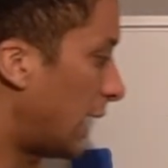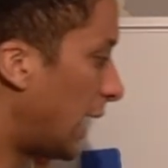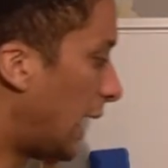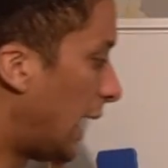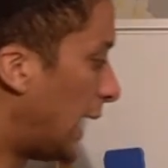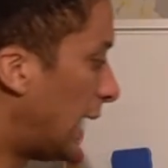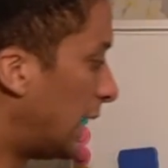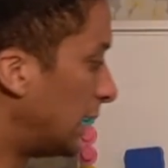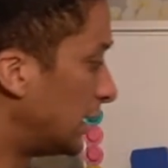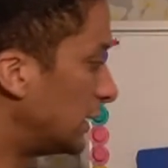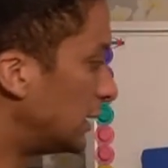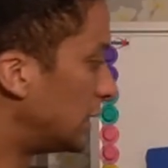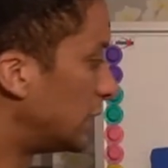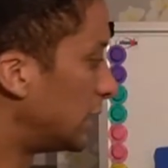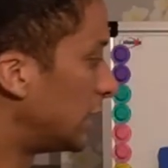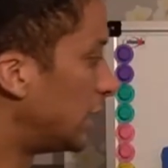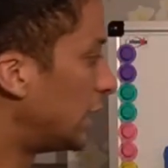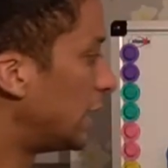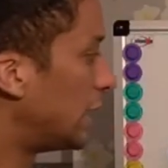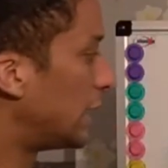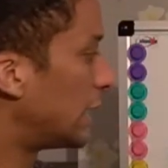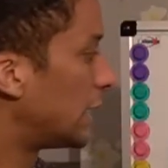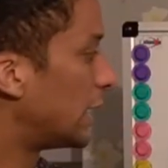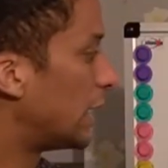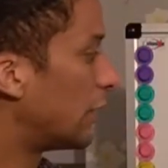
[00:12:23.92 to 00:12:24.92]
And
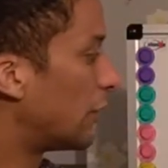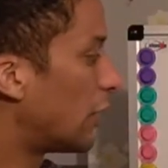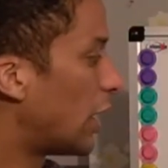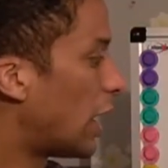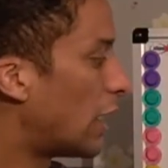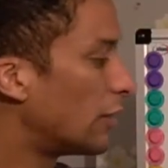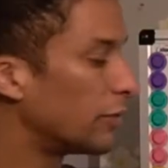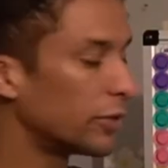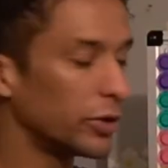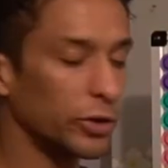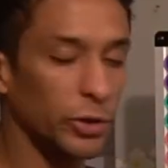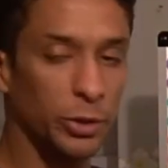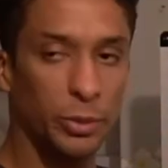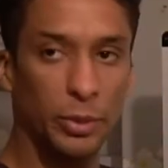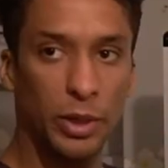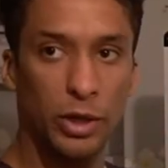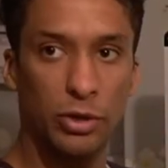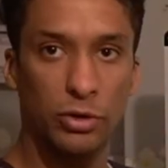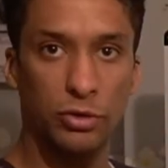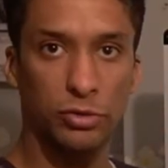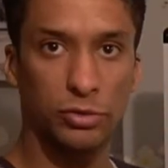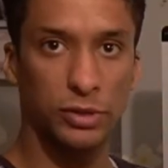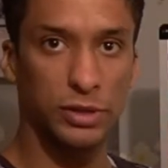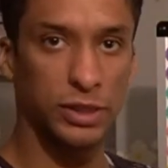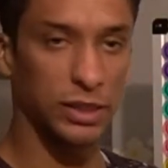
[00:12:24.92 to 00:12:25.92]
there are other
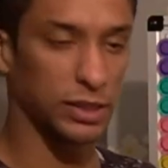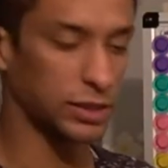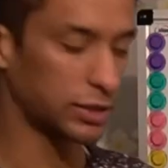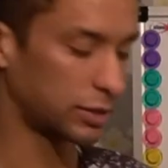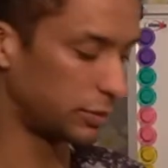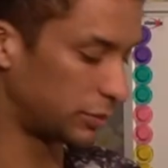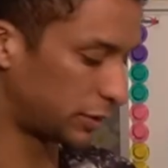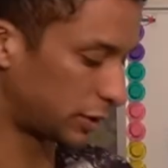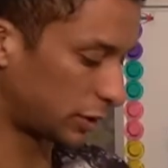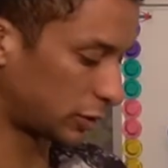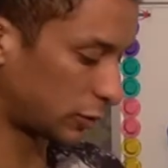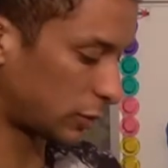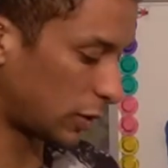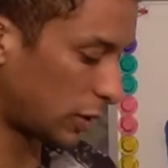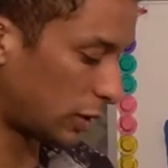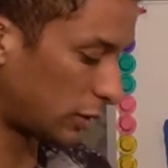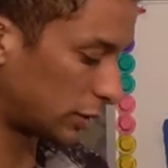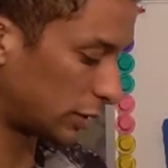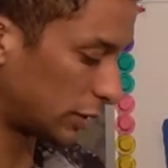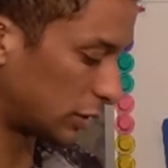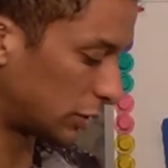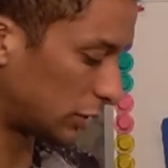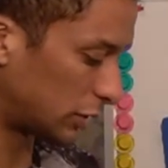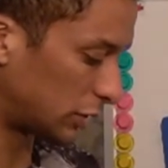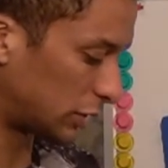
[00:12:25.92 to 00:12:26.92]
numerical systems as
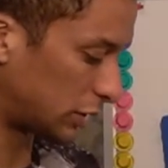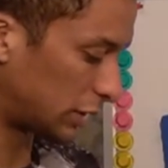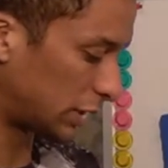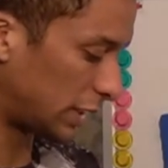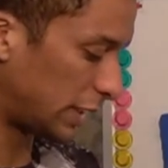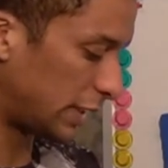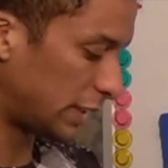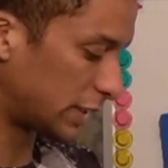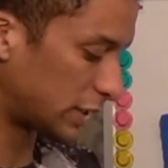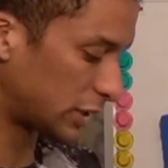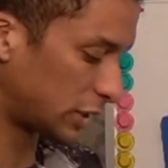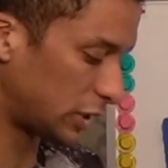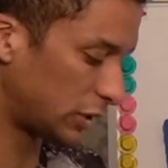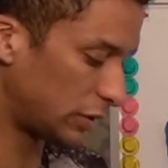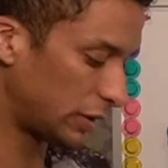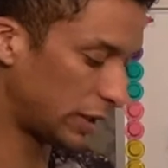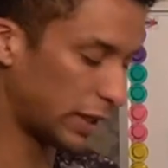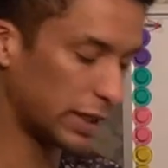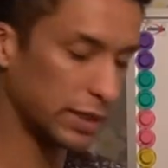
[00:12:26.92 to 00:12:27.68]
well. It's not just these two.